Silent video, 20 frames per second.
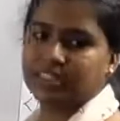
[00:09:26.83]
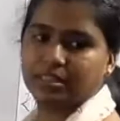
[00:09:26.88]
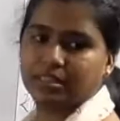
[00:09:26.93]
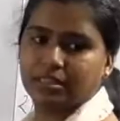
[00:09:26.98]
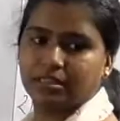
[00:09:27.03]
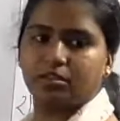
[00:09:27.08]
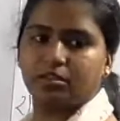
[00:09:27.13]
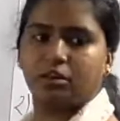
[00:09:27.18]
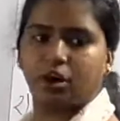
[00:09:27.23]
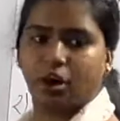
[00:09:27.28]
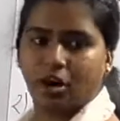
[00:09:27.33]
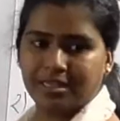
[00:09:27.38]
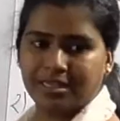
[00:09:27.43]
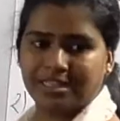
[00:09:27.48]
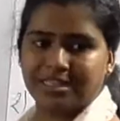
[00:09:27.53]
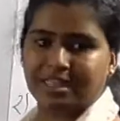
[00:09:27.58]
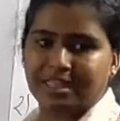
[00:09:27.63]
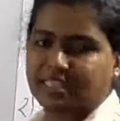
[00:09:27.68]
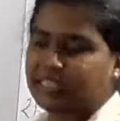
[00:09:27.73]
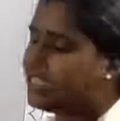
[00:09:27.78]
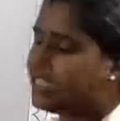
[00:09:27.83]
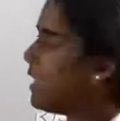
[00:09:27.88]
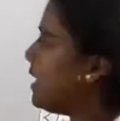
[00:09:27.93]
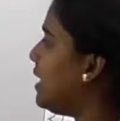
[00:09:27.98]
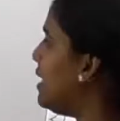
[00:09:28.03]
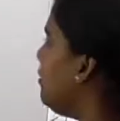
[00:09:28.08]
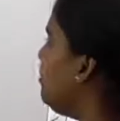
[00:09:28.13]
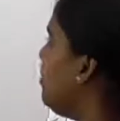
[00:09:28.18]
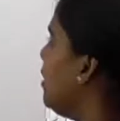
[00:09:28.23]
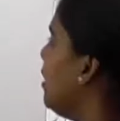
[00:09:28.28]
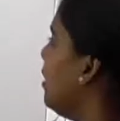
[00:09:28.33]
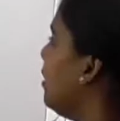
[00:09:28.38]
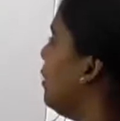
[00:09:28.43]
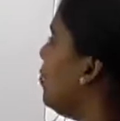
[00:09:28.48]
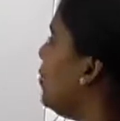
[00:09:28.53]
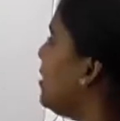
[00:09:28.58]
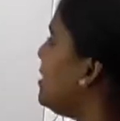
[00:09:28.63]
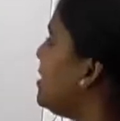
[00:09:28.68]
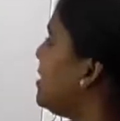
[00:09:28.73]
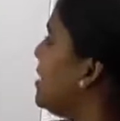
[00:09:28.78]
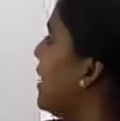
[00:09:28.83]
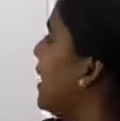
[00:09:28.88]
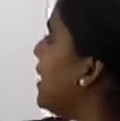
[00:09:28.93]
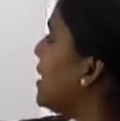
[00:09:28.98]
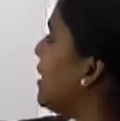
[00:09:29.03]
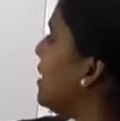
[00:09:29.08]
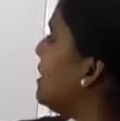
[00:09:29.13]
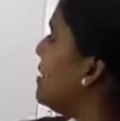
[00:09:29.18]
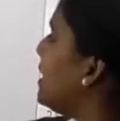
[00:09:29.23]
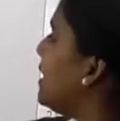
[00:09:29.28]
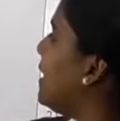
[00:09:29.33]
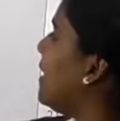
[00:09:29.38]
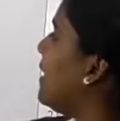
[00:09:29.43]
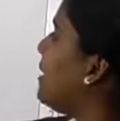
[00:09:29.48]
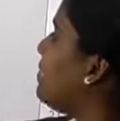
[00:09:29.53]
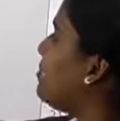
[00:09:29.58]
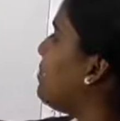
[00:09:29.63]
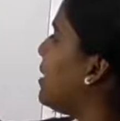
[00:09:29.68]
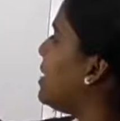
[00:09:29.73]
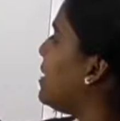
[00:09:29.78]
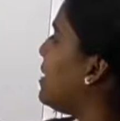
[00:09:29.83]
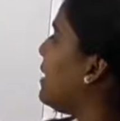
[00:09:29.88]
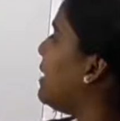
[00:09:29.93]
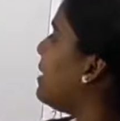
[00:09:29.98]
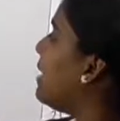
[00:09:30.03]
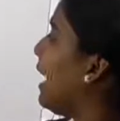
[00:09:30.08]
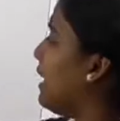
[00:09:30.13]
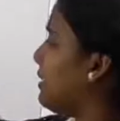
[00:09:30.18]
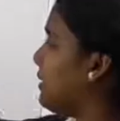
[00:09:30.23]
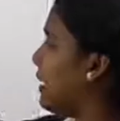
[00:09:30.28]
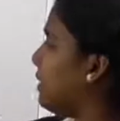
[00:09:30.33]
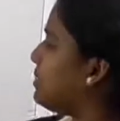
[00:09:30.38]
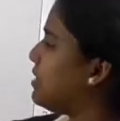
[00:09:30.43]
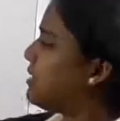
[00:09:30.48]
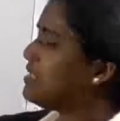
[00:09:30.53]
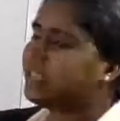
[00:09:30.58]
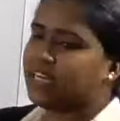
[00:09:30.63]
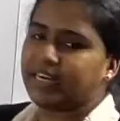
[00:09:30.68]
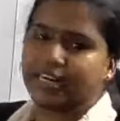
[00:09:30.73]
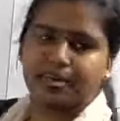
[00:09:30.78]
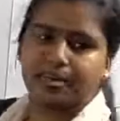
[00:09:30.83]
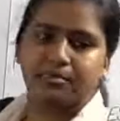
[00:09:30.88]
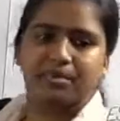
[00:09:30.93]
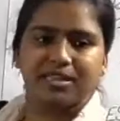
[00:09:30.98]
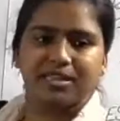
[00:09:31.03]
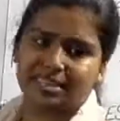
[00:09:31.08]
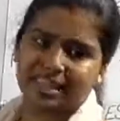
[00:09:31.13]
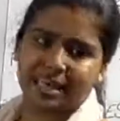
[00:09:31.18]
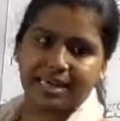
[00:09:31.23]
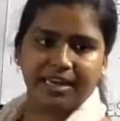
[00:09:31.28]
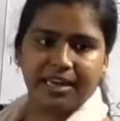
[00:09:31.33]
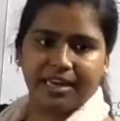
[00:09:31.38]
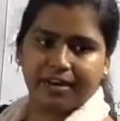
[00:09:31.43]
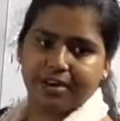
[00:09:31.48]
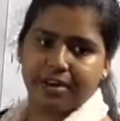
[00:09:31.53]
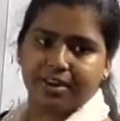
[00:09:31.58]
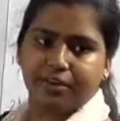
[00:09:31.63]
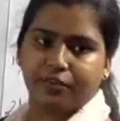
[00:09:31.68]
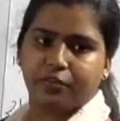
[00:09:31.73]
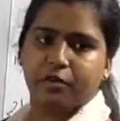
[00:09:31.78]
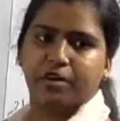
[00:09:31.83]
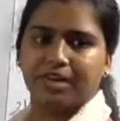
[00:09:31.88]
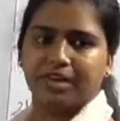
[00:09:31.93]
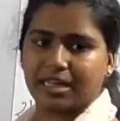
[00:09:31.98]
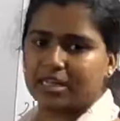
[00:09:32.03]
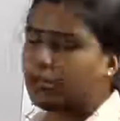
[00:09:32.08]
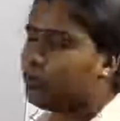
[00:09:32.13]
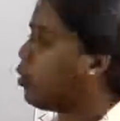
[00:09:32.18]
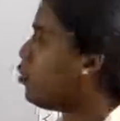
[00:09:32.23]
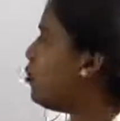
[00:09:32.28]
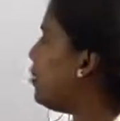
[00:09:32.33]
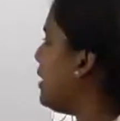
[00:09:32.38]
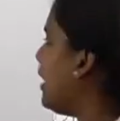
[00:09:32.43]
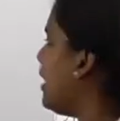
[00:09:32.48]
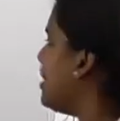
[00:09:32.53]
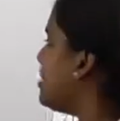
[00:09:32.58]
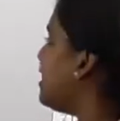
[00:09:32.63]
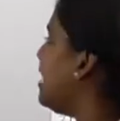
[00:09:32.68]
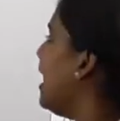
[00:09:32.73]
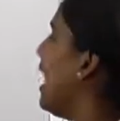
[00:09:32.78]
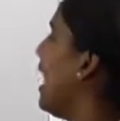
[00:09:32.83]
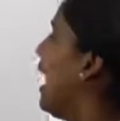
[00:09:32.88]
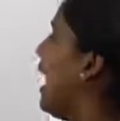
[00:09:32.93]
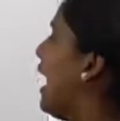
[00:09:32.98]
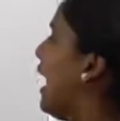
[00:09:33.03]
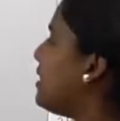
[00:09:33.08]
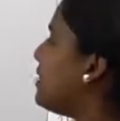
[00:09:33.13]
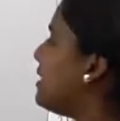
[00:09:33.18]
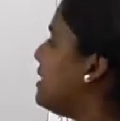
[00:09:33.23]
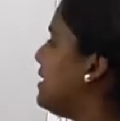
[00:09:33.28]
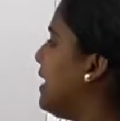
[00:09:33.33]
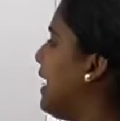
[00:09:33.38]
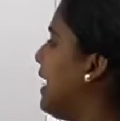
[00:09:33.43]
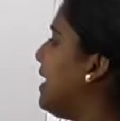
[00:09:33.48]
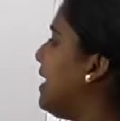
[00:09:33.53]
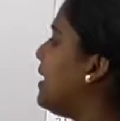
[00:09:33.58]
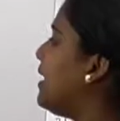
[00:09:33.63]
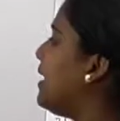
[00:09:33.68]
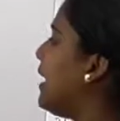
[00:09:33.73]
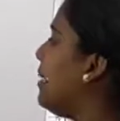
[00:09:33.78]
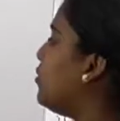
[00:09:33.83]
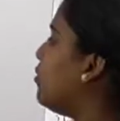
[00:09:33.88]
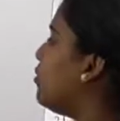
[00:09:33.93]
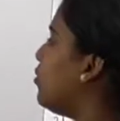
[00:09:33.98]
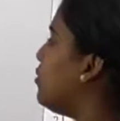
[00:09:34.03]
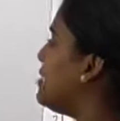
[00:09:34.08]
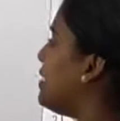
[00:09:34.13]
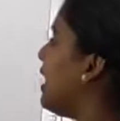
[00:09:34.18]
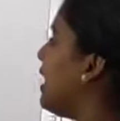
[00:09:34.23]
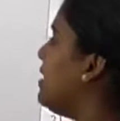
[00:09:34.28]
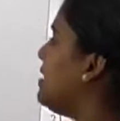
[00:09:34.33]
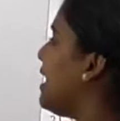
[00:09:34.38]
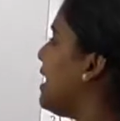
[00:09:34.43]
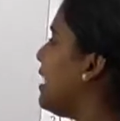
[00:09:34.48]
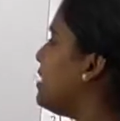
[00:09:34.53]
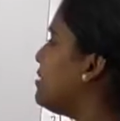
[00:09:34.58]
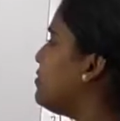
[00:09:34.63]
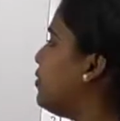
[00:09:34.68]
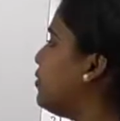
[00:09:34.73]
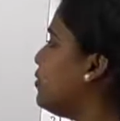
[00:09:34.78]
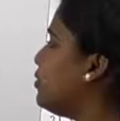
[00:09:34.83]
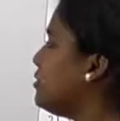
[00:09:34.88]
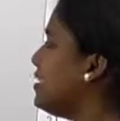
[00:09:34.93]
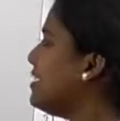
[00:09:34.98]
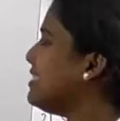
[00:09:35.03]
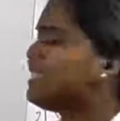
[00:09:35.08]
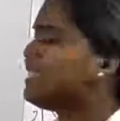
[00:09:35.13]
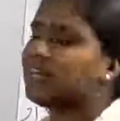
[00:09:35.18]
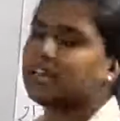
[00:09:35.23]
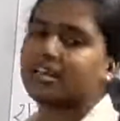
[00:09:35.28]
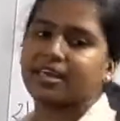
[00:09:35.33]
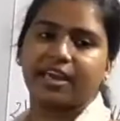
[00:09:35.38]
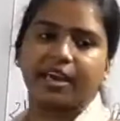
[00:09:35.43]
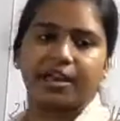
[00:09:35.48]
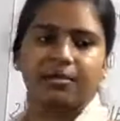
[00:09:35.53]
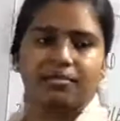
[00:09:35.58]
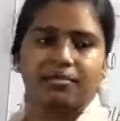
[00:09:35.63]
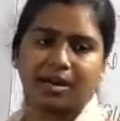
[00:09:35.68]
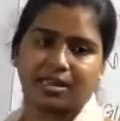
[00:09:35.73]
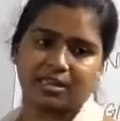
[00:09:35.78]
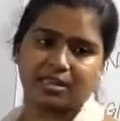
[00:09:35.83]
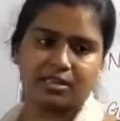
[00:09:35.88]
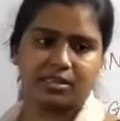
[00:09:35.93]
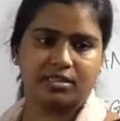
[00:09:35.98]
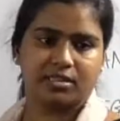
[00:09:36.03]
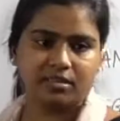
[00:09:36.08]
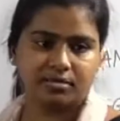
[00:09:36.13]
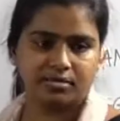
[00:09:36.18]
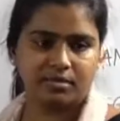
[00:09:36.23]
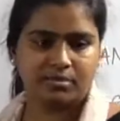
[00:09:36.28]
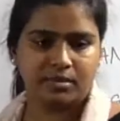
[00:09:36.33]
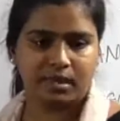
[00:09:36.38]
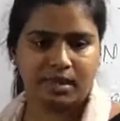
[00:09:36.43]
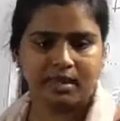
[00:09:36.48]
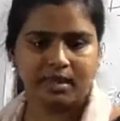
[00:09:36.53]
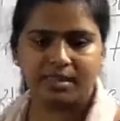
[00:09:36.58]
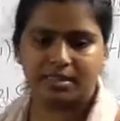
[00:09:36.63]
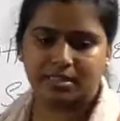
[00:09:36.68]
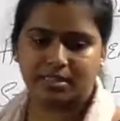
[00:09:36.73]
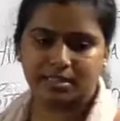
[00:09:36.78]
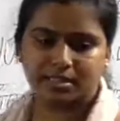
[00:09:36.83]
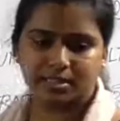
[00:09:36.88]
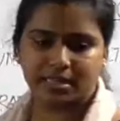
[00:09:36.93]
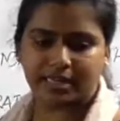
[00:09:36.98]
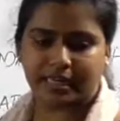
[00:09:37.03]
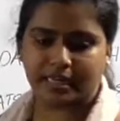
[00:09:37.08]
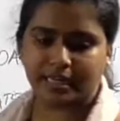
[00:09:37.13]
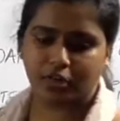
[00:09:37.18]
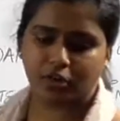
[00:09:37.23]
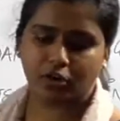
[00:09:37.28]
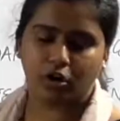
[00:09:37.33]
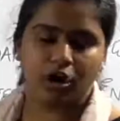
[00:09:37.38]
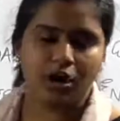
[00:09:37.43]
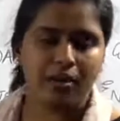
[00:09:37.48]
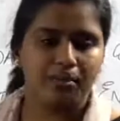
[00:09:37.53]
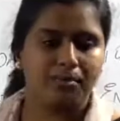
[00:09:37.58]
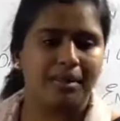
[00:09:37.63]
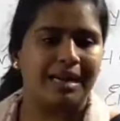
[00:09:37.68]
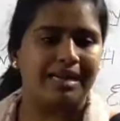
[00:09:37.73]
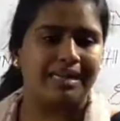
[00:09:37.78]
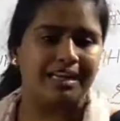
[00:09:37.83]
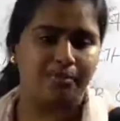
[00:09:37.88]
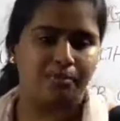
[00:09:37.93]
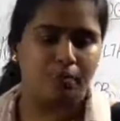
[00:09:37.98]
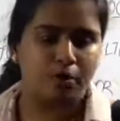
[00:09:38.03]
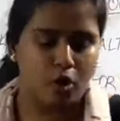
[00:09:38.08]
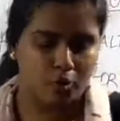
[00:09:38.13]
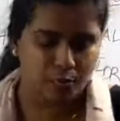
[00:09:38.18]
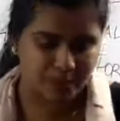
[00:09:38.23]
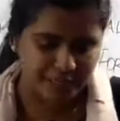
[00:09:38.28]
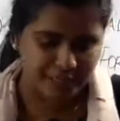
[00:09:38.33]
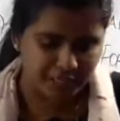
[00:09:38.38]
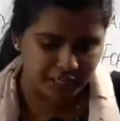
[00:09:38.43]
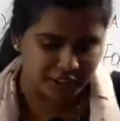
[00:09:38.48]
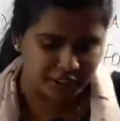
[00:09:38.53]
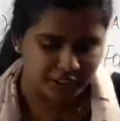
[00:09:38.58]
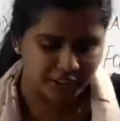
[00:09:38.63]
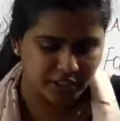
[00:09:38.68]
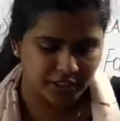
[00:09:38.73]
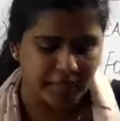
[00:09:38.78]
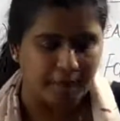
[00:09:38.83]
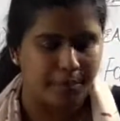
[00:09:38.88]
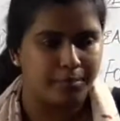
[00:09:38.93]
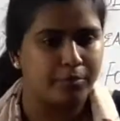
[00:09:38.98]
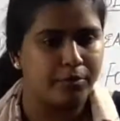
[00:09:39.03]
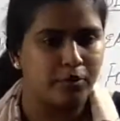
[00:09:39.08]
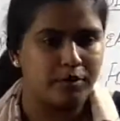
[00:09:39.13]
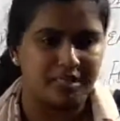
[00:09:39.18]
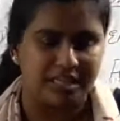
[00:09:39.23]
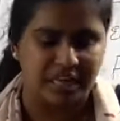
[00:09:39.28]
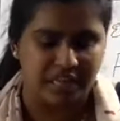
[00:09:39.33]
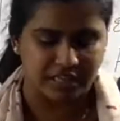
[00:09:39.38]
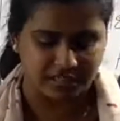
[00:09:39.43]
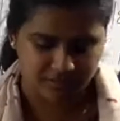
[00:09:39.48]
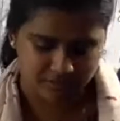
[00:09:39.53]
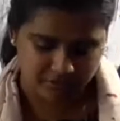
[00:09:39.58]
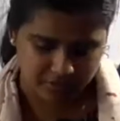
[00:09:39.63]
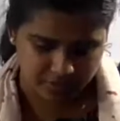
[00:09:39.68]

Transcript: non-surgically, which they can genetic mother and the genetic mothers again ready for another ovulation, and the taken embryos are transferred to the surrogate mothers. This is the technique called multiple ovulation embryo transfer.